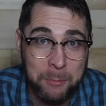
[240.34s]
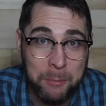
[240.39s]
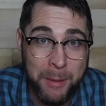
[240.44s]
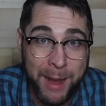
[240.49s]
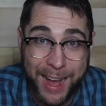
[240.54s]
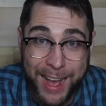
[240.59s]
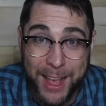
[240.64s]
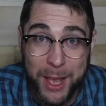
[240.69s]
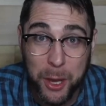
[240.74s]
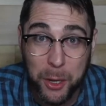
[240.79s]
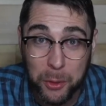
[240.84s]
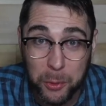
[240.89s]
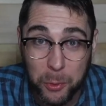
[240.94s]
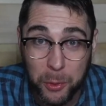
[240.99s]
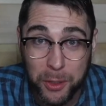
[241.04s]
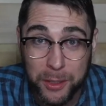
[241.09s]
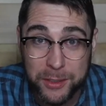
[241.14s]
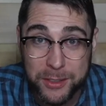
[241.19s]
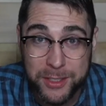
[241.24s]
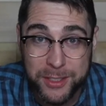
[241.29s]
my own
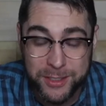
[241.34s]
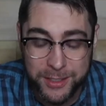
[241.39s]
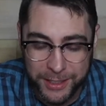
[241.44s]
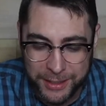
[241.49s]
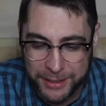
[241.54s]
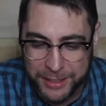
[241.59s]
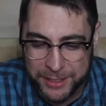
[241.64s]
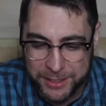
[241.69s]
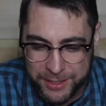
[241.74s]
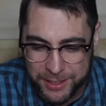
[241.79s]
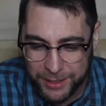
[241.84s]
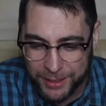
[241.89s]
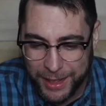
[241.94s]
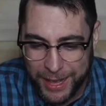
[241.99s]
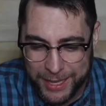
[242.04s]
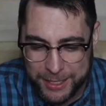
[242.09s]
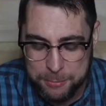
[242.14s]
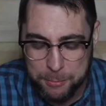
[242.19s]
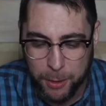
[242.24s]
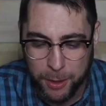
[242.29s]
words, at least the
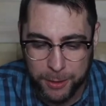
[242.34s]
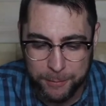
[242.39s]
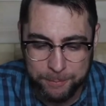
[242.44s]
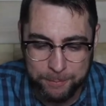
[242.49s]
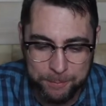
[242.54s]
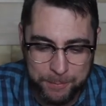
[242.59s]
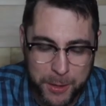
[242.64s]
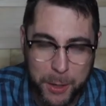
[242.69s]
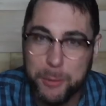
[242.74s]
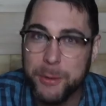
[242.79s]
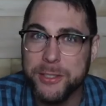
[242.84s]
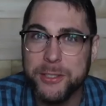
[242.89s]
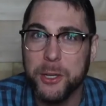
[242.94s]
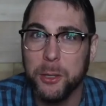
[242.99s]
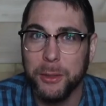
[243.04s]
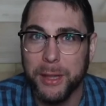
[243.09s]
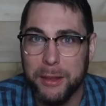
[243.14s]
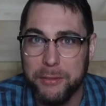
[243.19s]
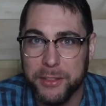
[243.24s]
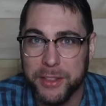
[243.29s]
last part. There is
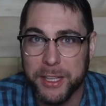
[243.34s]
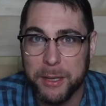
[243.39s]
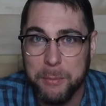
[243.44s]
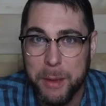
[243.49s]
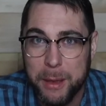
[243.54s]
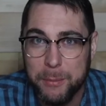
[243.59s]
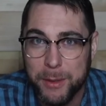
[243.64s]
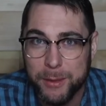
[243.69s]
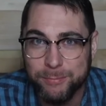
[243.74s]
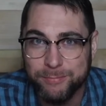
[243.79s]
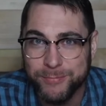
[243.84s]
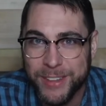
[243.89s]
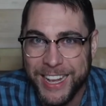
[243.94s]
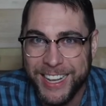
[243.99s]
no 11th commandment.